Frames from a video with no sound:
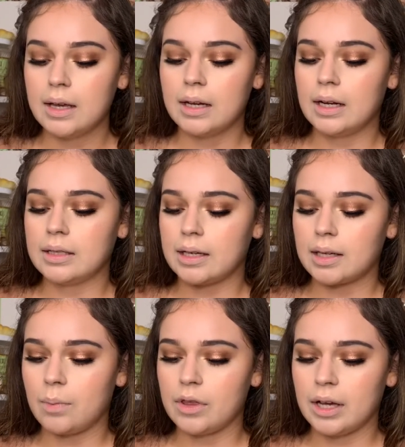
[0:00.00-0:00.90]
And it does
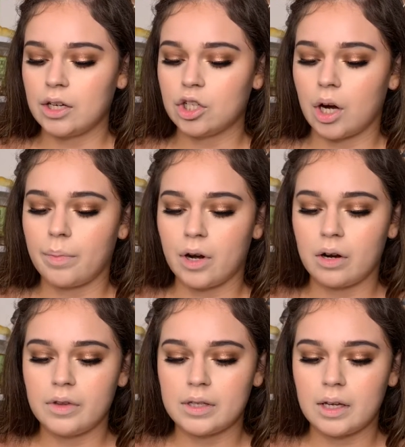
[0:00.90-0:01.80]
come with like a sharpener on
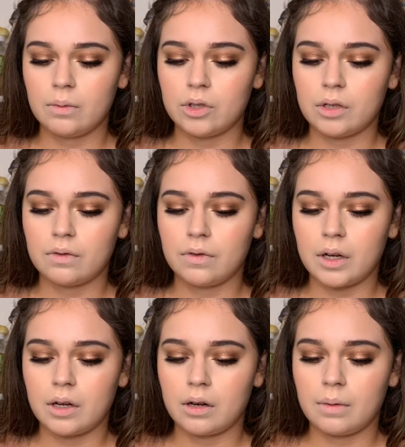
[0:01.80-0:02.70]
this end, which is
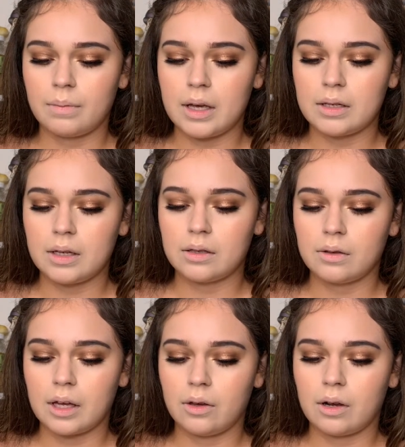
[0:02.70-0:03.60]
freaking amazing, so
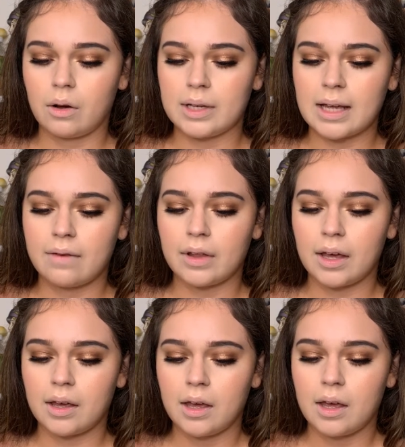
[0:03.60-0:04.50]
that you can always have
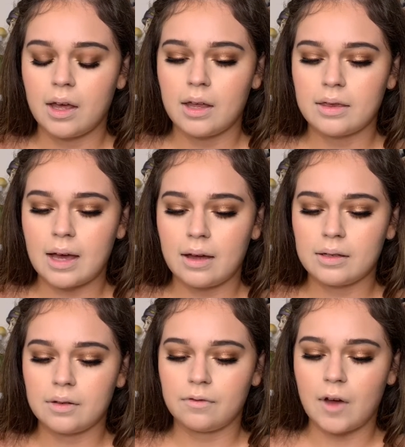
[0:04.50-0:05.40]
like that
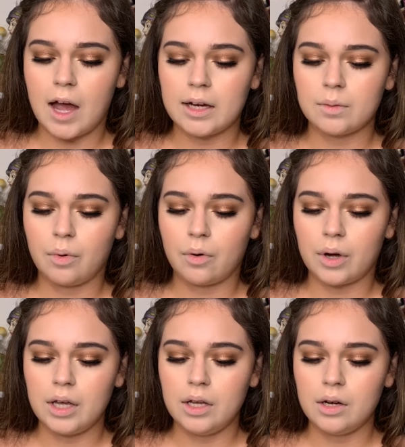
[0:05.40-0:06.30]
defined
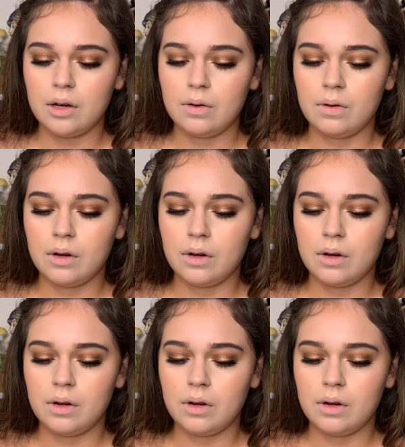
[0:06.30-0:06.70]
point, you know?